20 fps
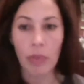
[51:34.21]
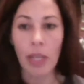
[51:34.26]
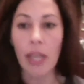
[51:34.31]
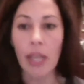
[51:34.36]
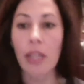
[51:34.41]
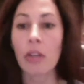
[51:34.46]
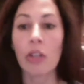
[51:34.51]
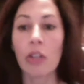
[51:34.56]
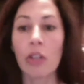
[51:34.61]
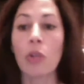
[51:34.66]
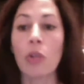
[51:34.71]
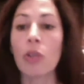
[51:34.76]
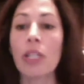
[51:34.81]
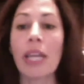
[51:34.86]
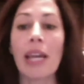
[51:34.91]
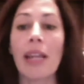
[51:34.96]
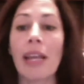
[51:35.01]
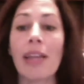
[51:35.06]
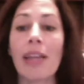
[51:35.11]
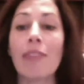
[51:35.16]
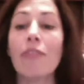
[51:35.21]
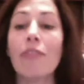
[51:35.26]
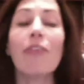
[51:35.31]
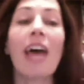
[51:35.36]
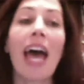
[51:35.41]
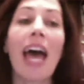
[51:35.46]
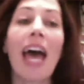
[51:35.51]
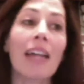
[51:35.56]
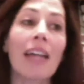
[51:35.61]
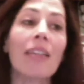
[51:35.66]
In
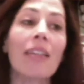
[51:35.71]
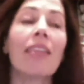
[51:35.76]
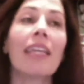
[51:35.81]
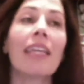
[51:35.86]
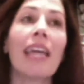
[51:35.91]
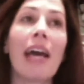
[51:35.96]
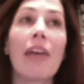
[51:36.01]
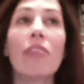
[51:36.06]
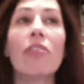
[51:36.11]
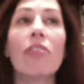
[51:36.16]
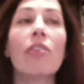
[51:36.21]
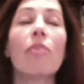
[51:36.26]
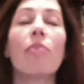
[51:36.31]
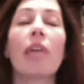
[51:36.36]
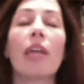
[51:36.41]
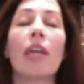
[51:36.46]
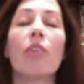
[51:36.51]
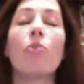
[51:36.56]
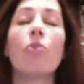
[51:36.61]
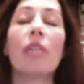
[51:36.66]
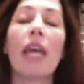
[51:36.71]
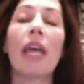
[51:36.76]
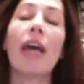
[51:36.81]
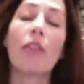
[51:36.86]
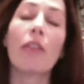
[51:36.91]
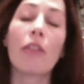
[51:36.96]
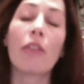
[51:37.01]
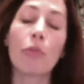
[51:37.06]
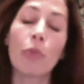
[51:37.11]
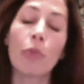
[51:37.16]
fact, the calcium that you
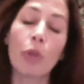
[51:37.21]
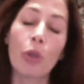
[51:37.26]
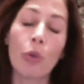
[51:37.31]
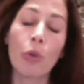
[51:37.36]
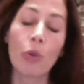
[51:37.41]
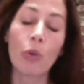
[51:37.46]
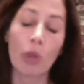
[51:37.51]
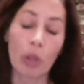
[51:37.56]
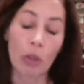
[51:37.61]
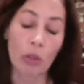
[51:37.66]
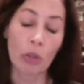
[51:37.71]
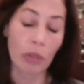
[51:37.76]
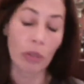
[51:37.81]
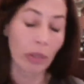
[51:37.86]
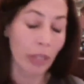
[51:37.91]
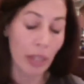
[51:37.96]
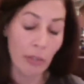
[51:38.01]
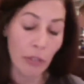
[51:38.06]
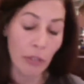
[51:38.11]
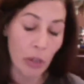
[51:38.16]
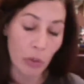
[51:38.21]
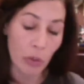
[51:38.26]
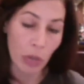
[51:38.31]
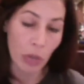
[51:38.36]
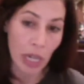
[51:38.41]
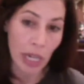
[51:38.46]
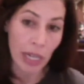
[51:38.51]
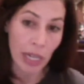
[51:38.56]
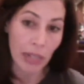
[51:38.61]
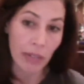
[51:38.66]
get through leafy
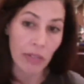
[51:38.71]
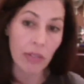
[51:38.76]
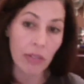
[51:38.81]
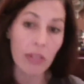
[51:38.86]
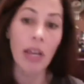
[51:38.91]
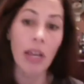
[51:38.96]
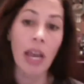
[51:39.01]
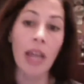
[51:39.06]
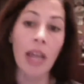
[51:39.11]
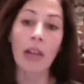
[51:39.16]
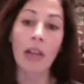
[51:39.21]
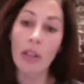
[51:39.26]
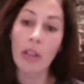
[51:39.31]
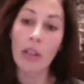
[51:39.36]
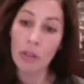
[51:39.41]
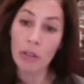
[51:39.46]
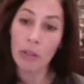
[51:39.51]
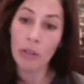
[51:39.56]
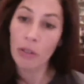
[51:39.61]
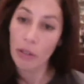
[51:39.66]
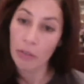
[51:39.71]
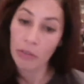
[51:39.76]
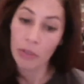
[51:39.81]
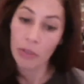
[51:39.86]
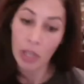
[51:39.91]
greens and other